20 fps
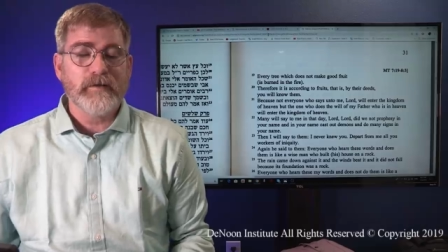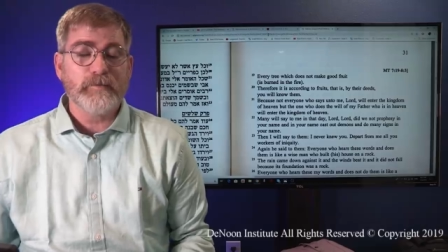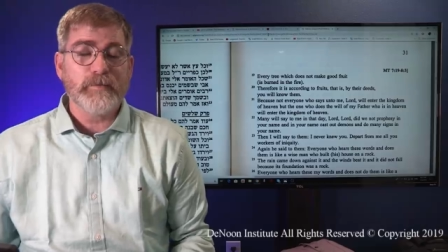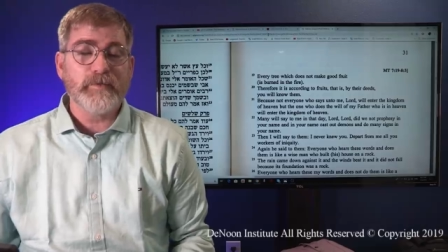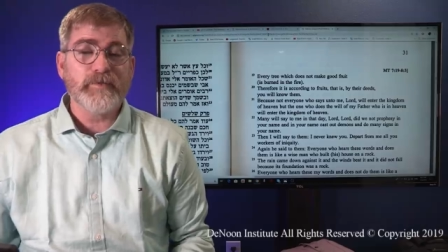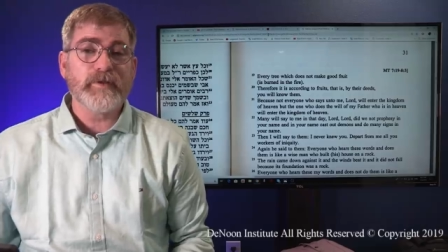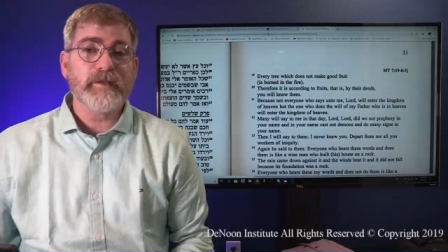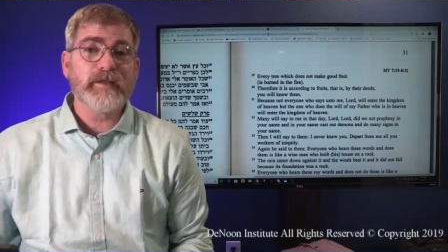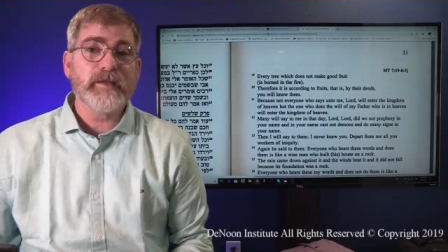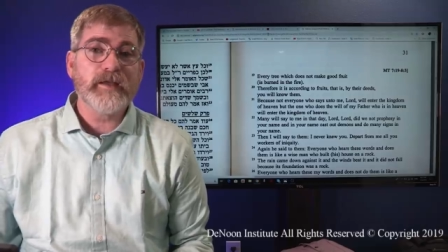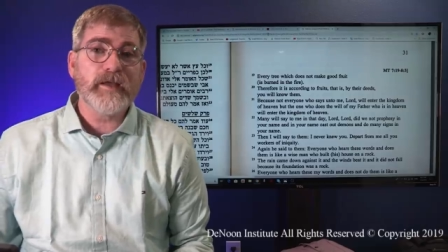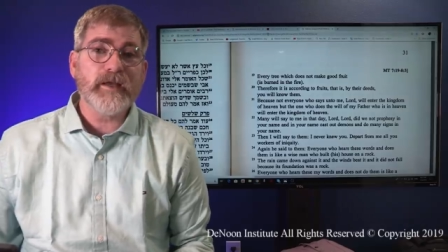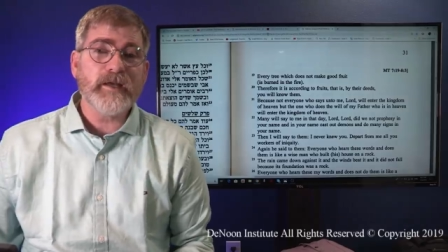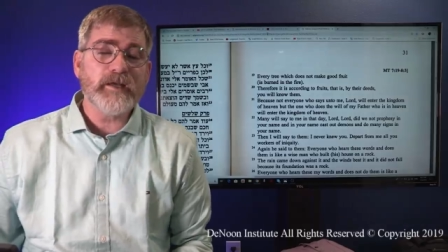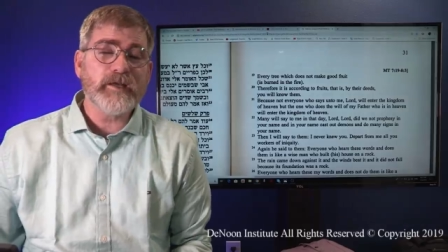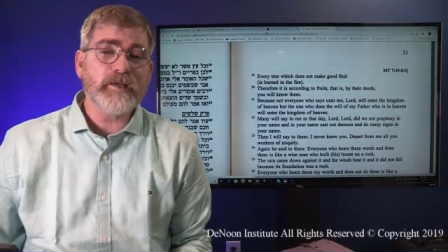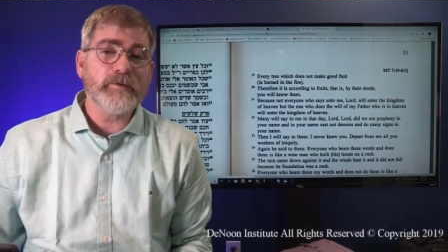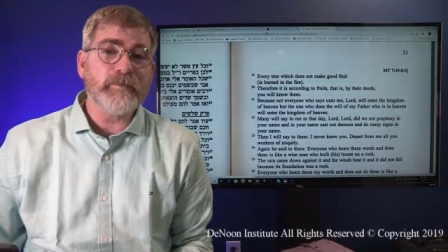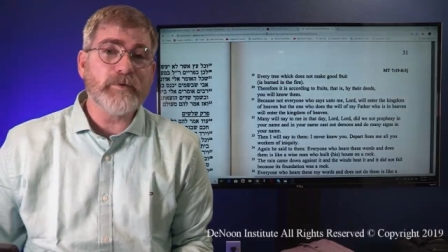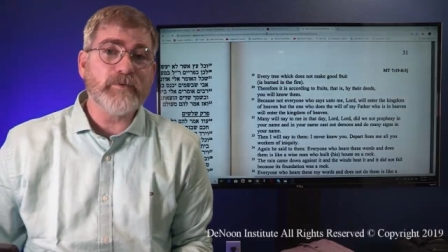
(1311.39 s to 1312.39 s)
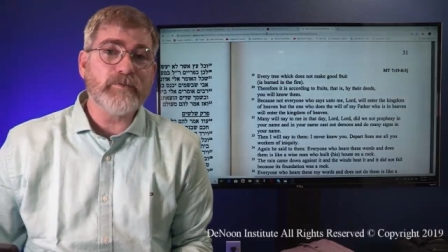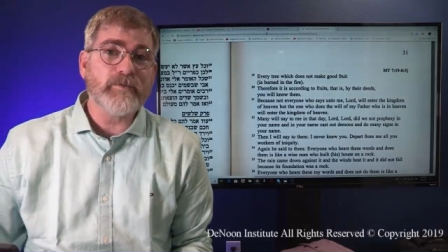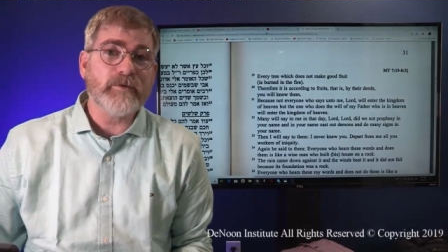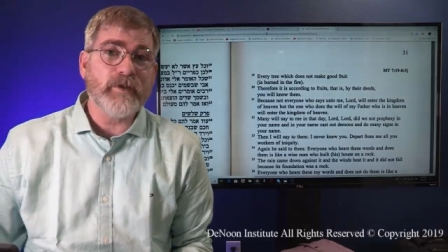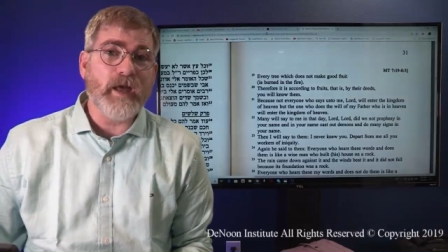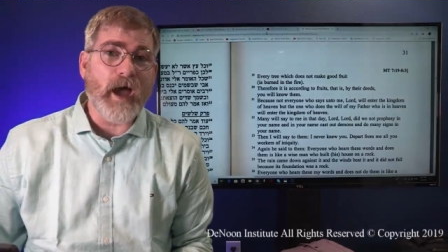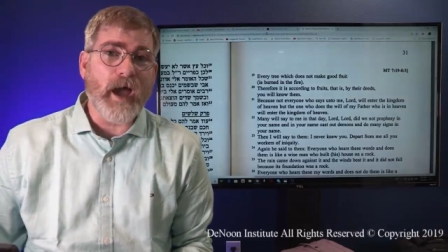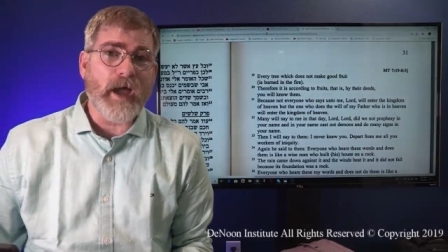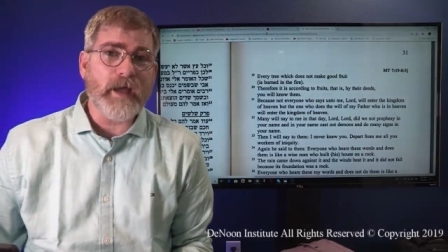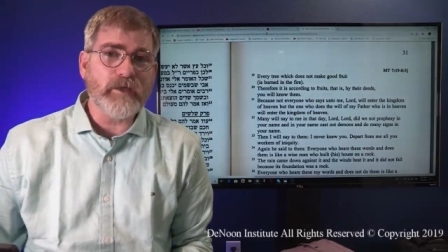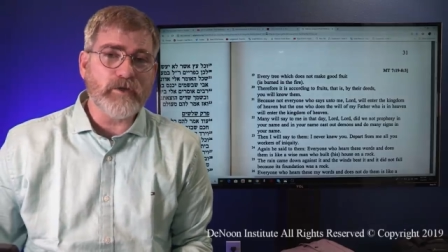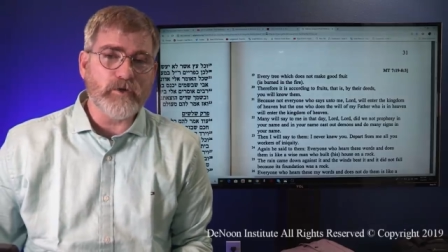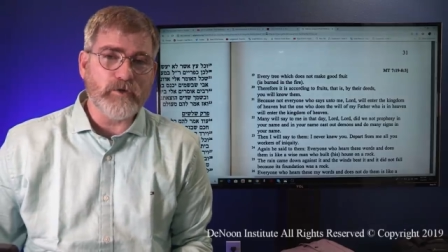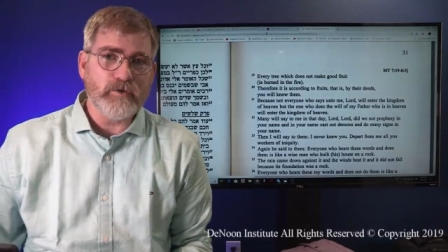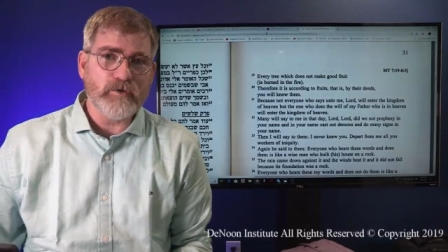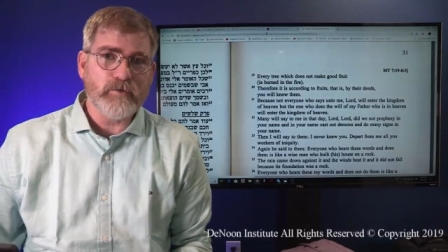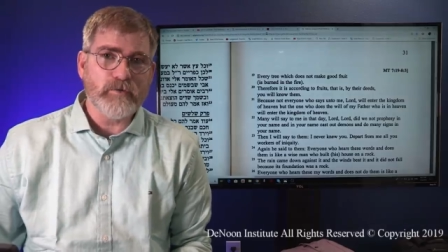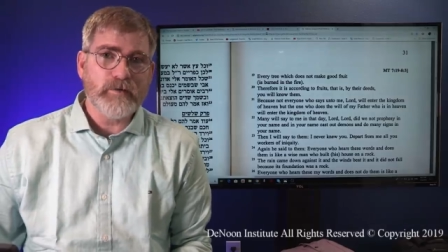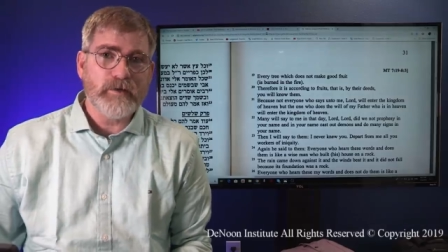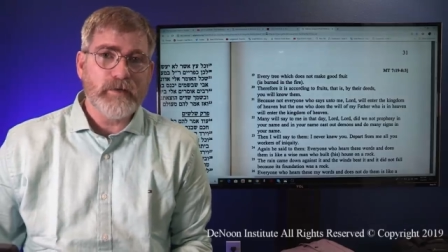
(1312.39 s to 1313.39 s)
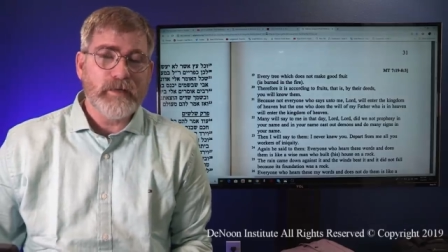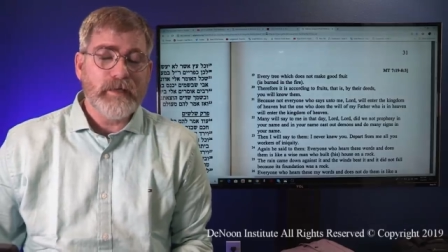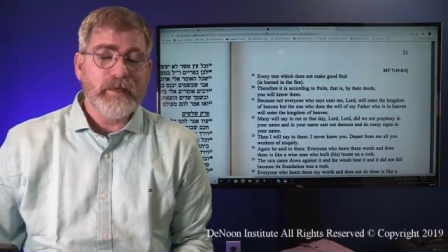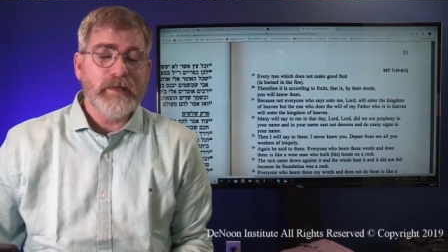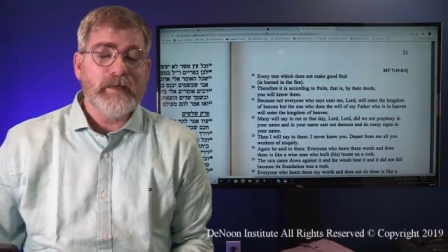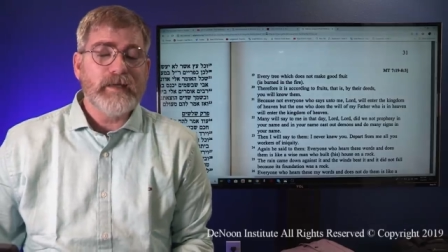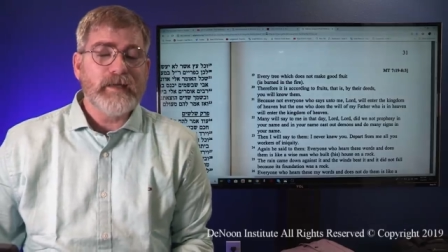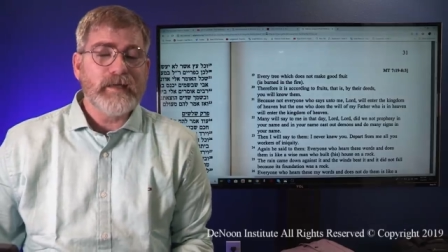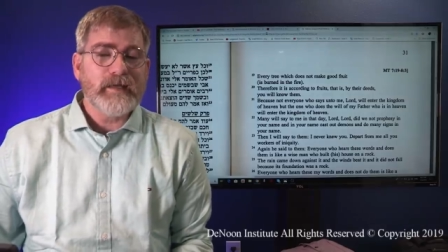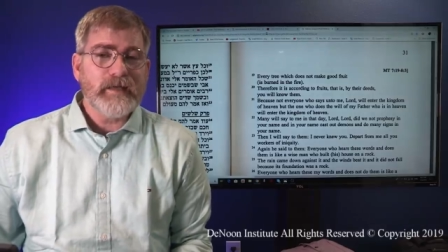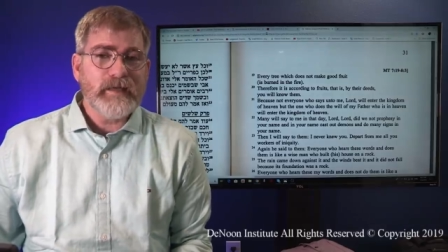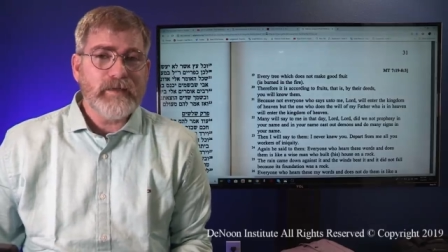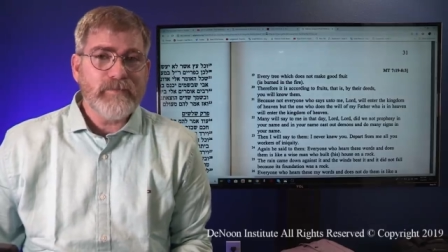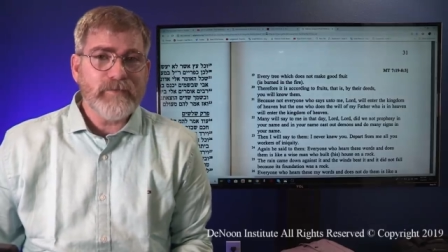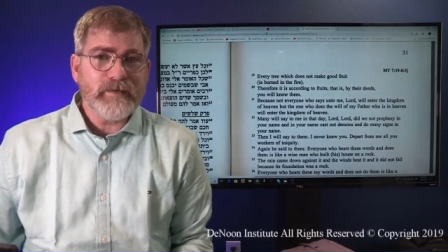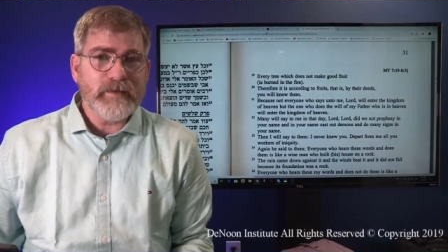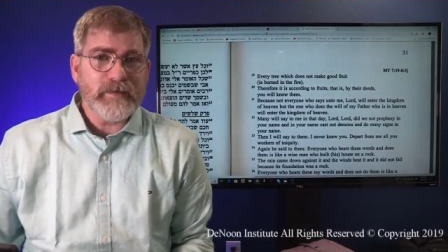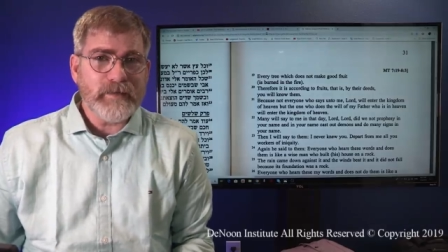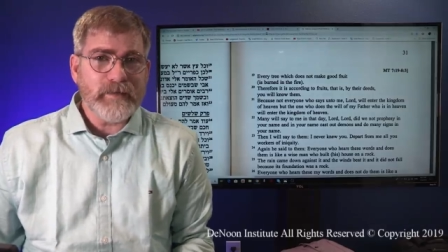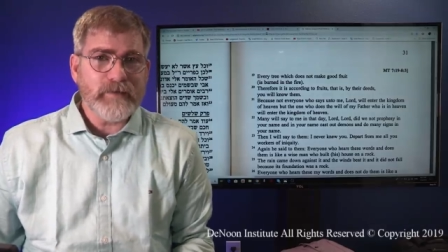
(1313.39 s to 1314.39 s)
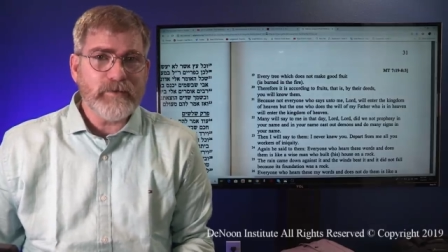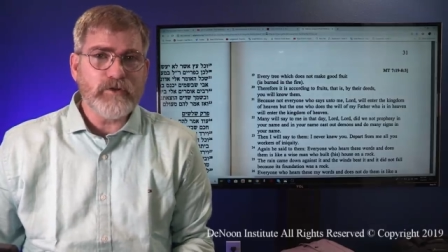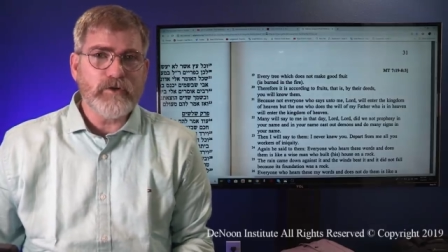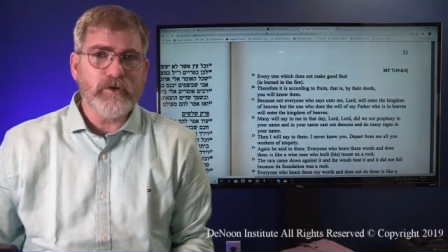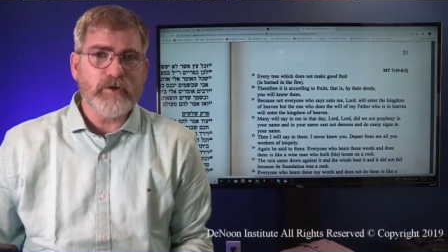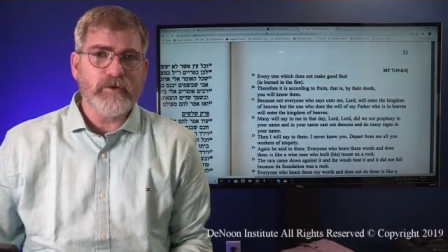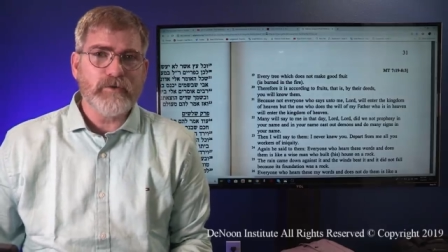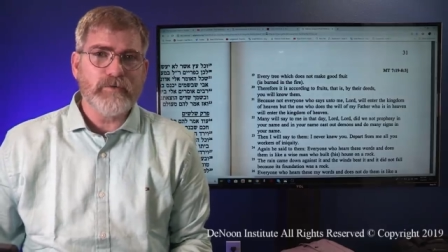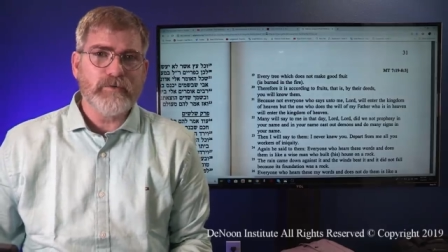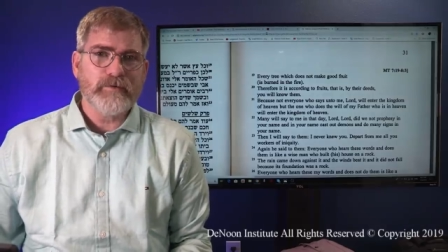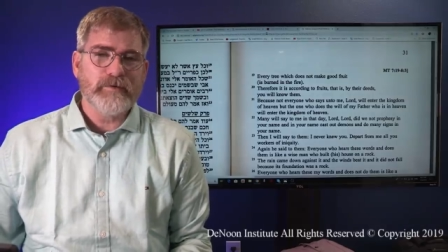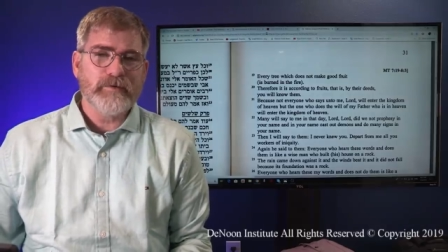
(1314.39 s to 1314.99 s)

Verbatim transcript: but the kingdom is nigh you, even in you.